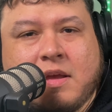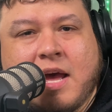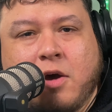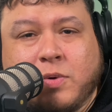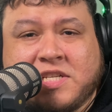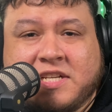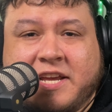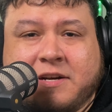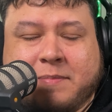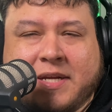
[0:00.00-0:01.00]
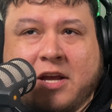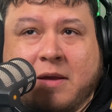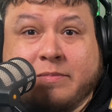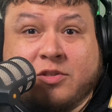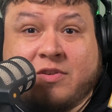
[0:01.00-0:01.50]
which later
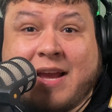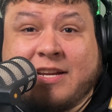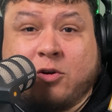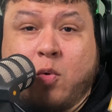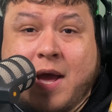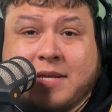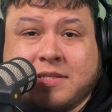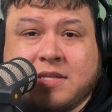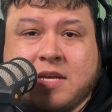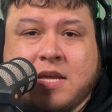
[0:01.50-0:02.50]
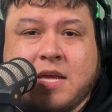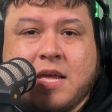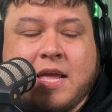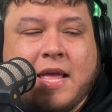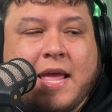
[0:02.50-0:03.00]
becomes Dragon Quest,
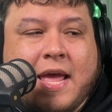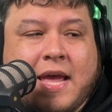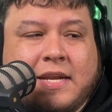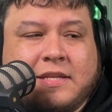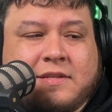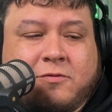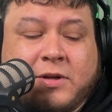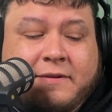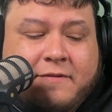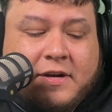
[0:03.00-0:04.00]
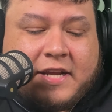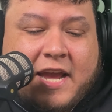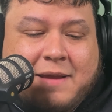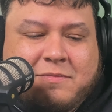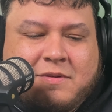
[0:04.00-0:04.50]
and it's a really fun
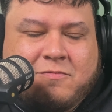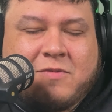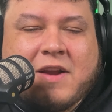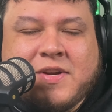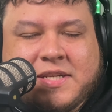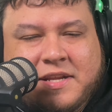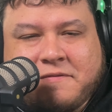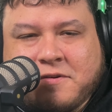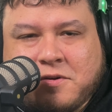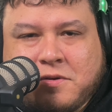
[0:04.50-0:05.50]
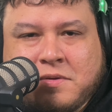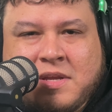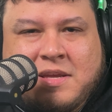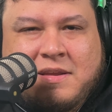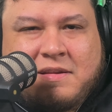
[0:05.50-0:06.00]
game, very difficult,
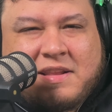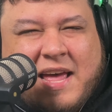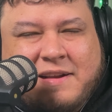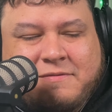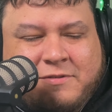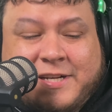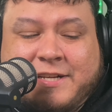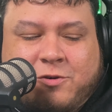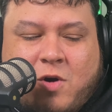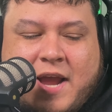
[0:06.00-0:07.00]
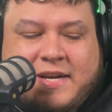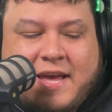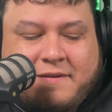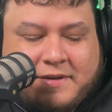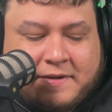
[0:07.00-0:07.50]
a lot of really grind
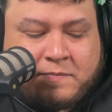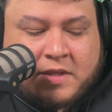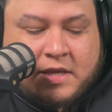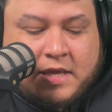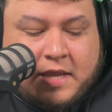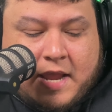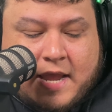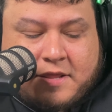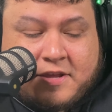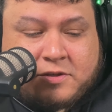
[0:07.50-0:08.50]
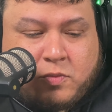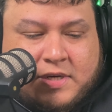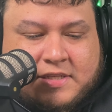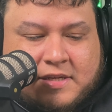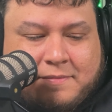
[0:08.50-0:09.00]
heavy. And this
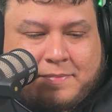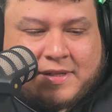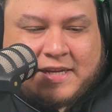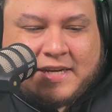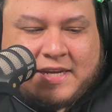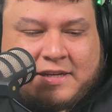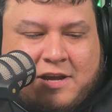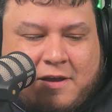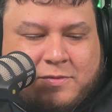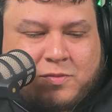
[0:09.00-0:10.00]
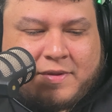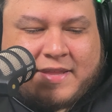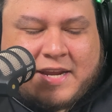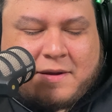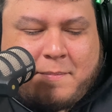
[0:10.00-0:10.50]
one is complete. It comes
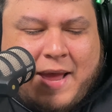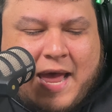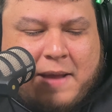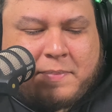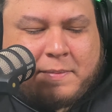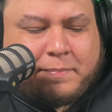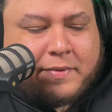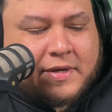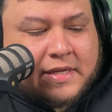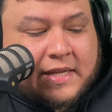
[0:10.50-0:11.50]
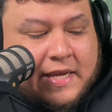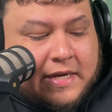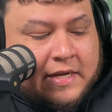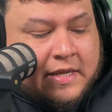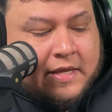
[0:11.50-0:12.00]
with like a map, a booklet,